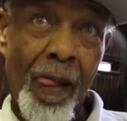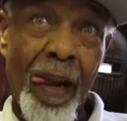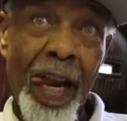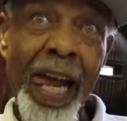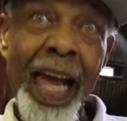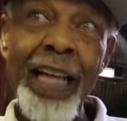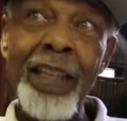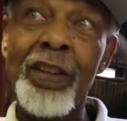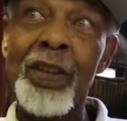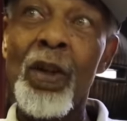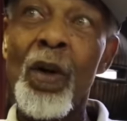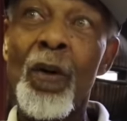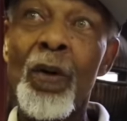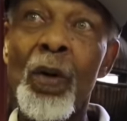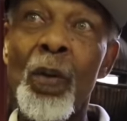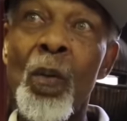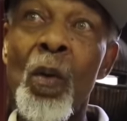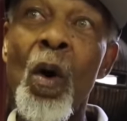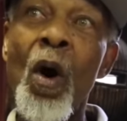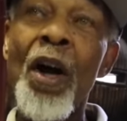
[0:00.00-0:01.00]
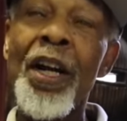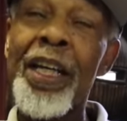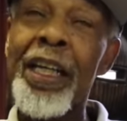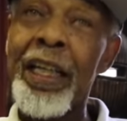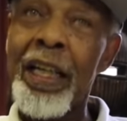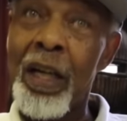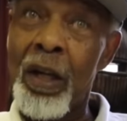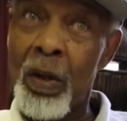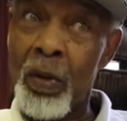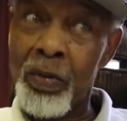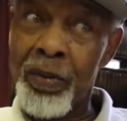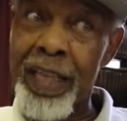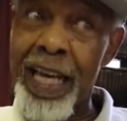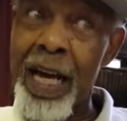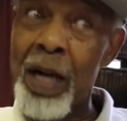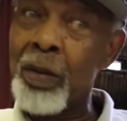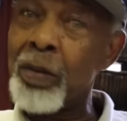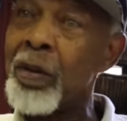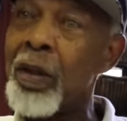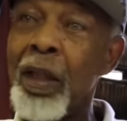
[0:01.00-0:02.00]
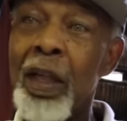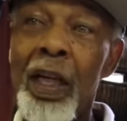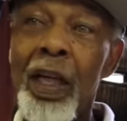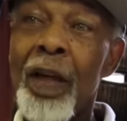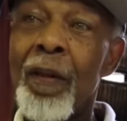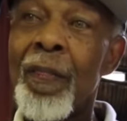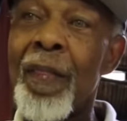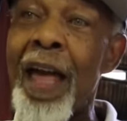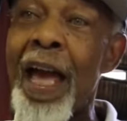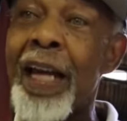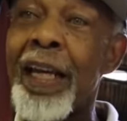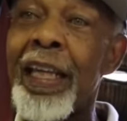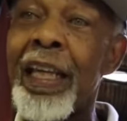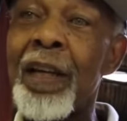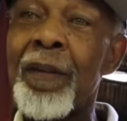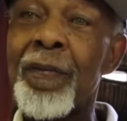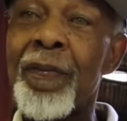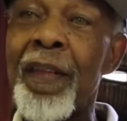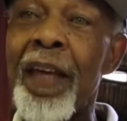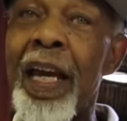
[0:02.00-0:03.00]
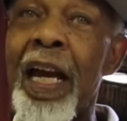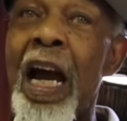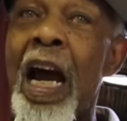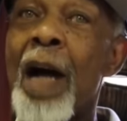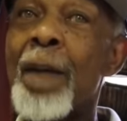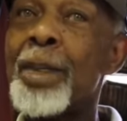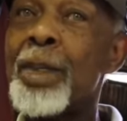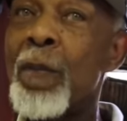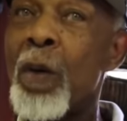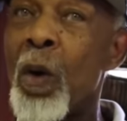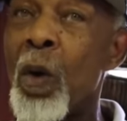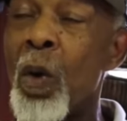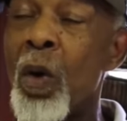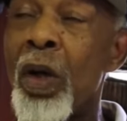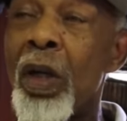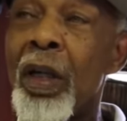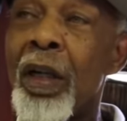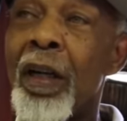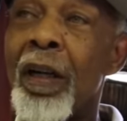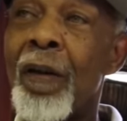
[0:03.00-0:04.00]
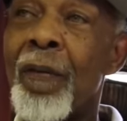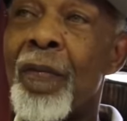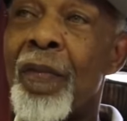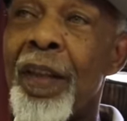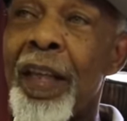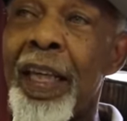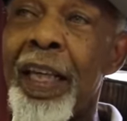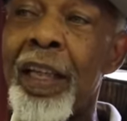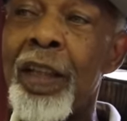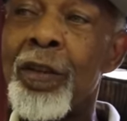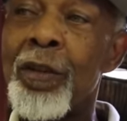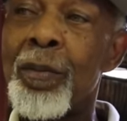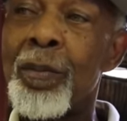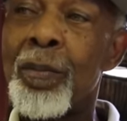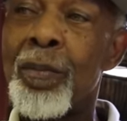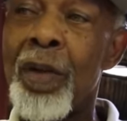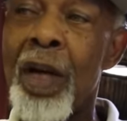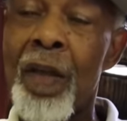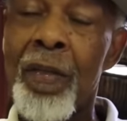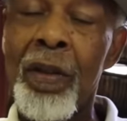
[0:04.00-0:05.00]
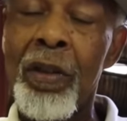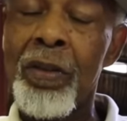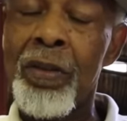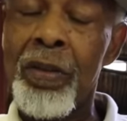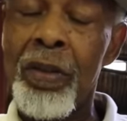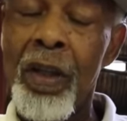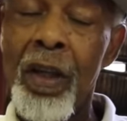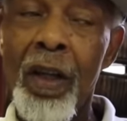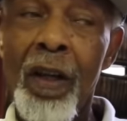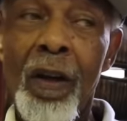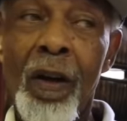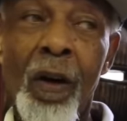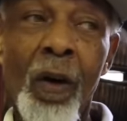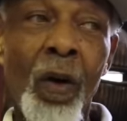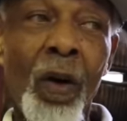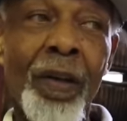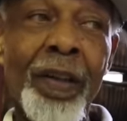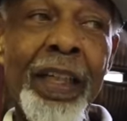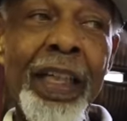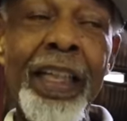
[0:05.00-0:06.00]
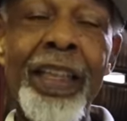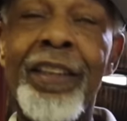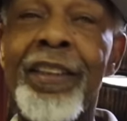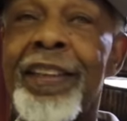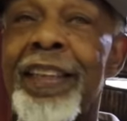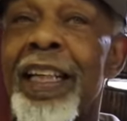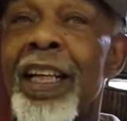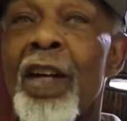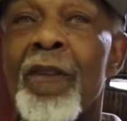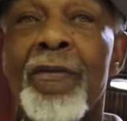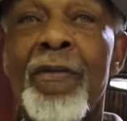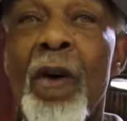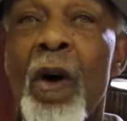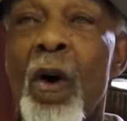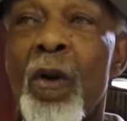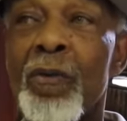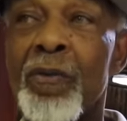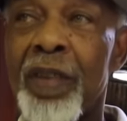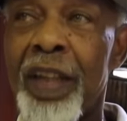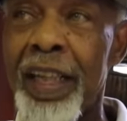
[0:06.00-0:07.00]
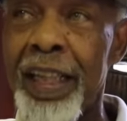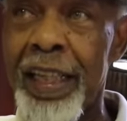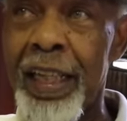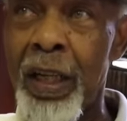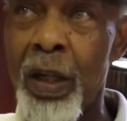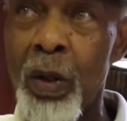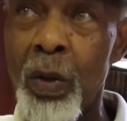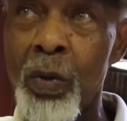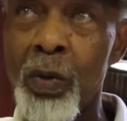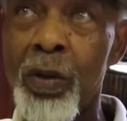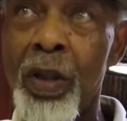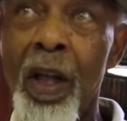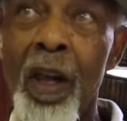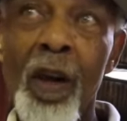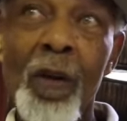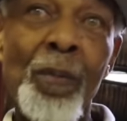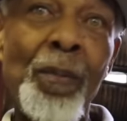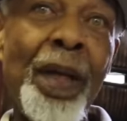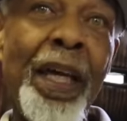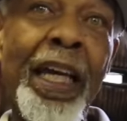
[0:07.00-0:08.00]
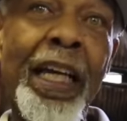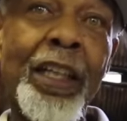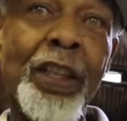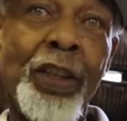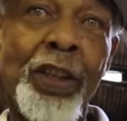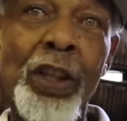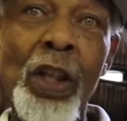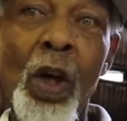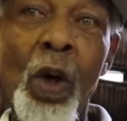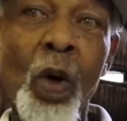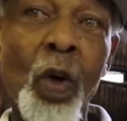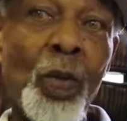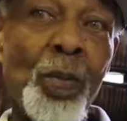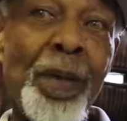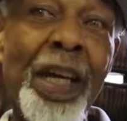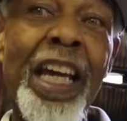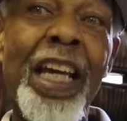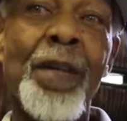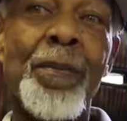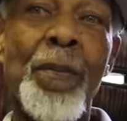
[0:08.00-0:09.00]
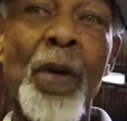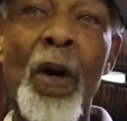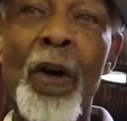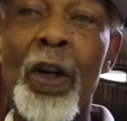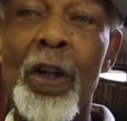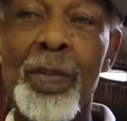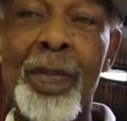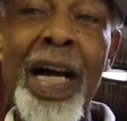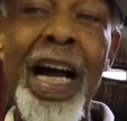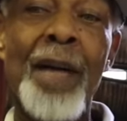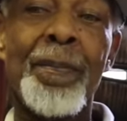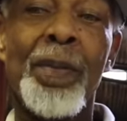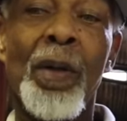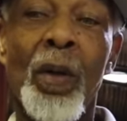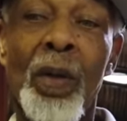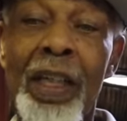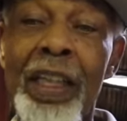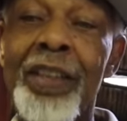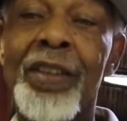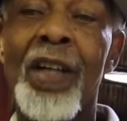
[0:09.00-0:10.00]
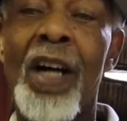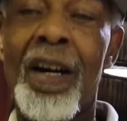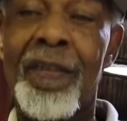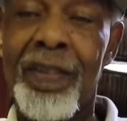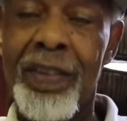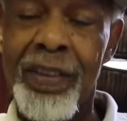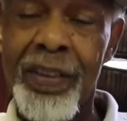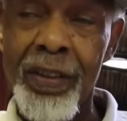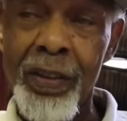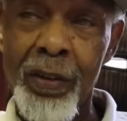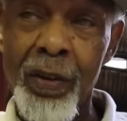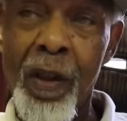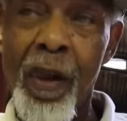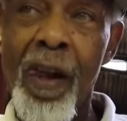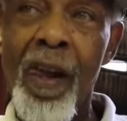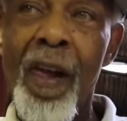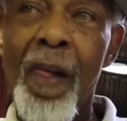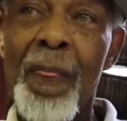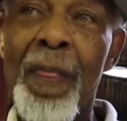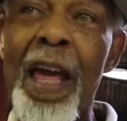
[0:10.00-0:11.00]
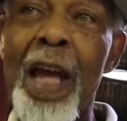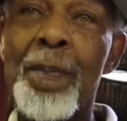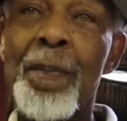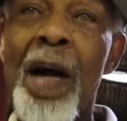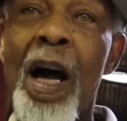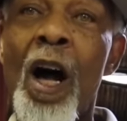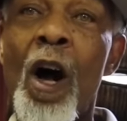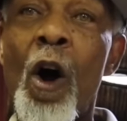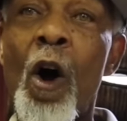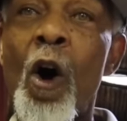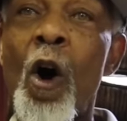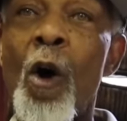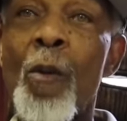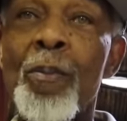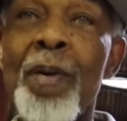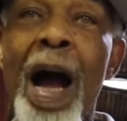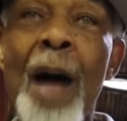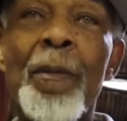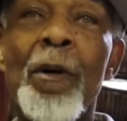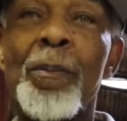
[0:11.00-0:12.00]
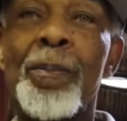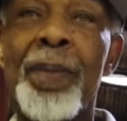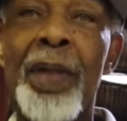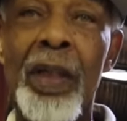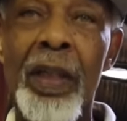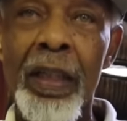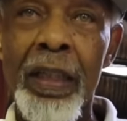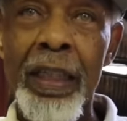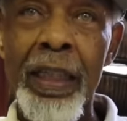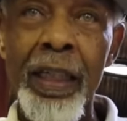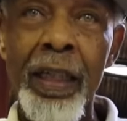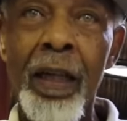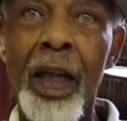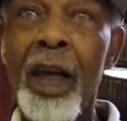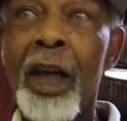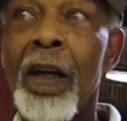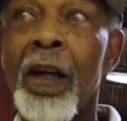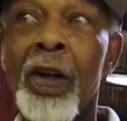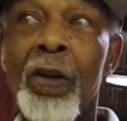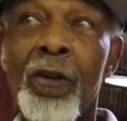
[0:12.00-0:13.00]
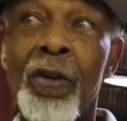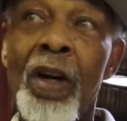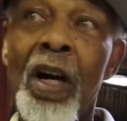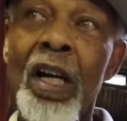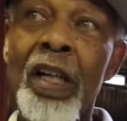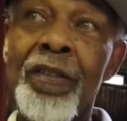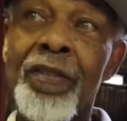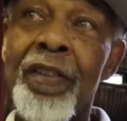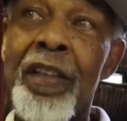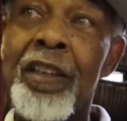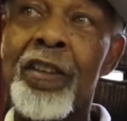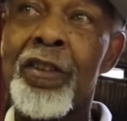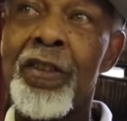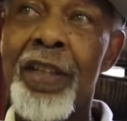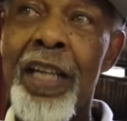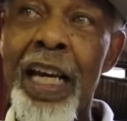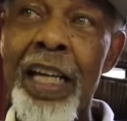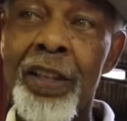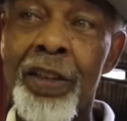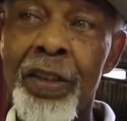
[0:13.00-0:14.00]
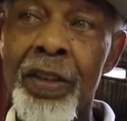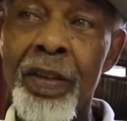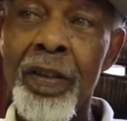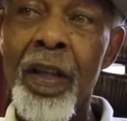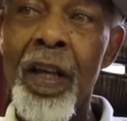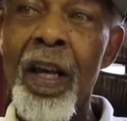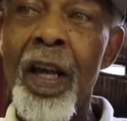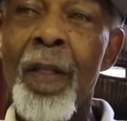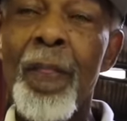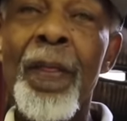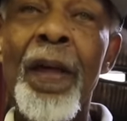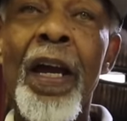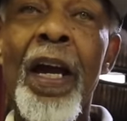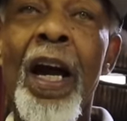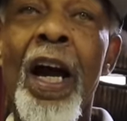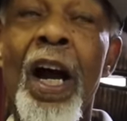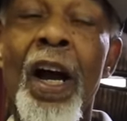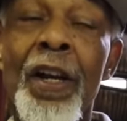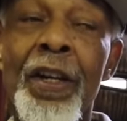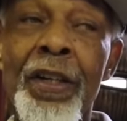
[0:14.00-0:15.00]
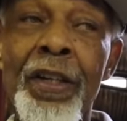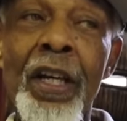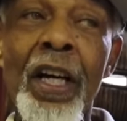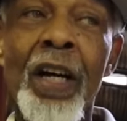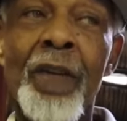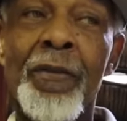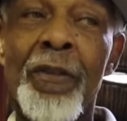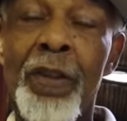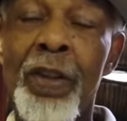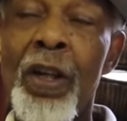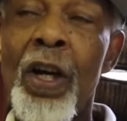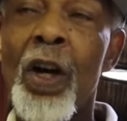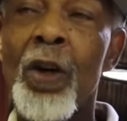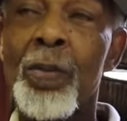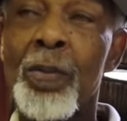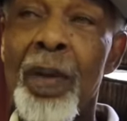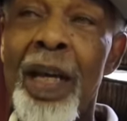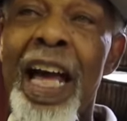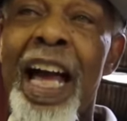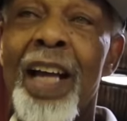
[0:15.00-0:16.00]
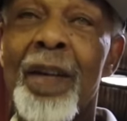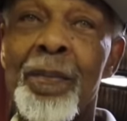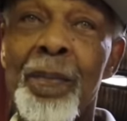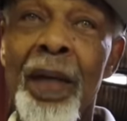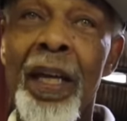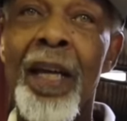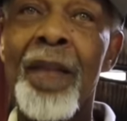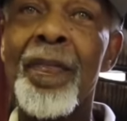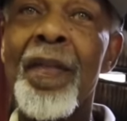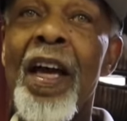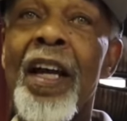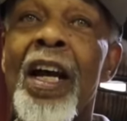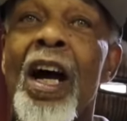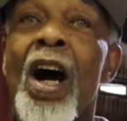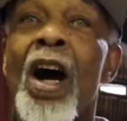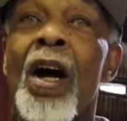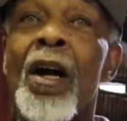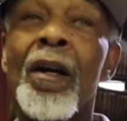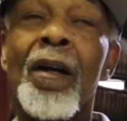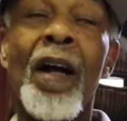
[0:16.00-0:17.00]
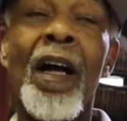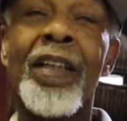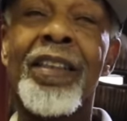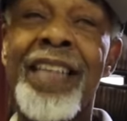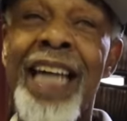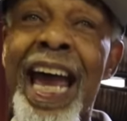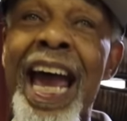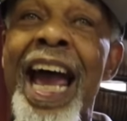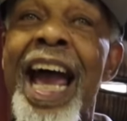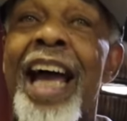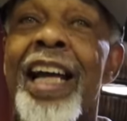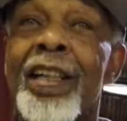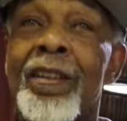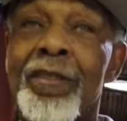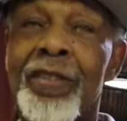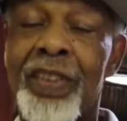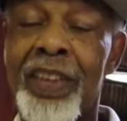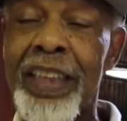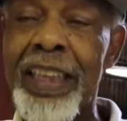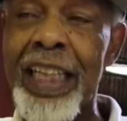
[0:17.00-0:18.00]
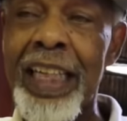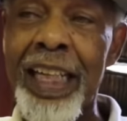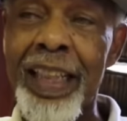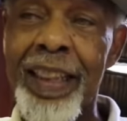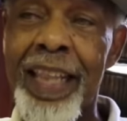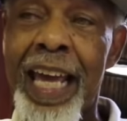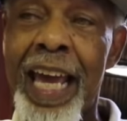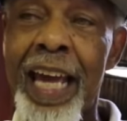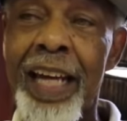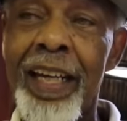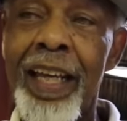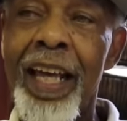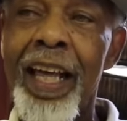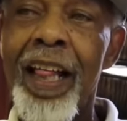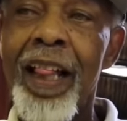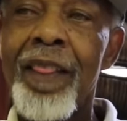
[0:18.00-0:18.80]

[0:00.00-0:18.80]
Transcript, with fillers: And so the warning goes out that if there are more of these brothers on these cell phone videos being shown being murdered by police officers, that by all probability across this nation, there are enough young black men that are tired of seeing that,